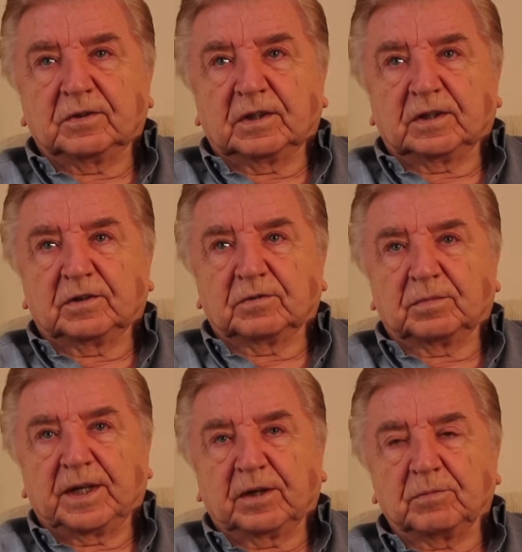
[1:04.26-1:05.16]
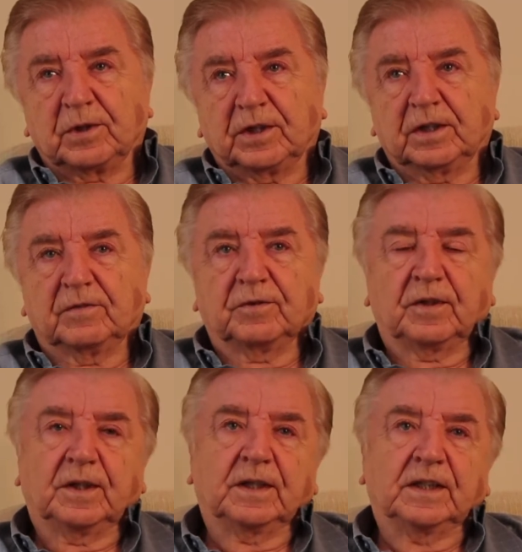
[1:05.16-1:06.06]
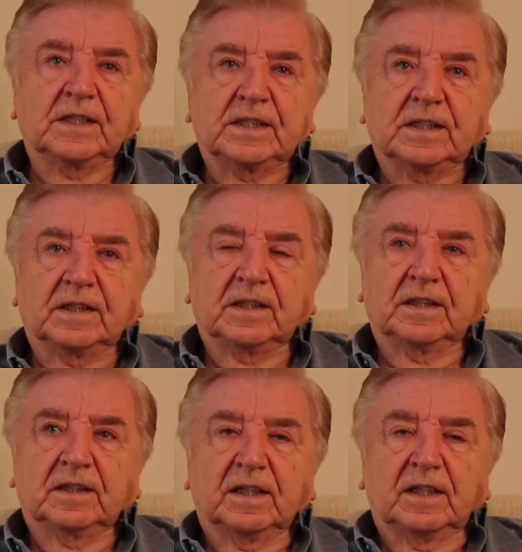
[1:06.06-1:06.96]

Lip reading: you had to black market for things, and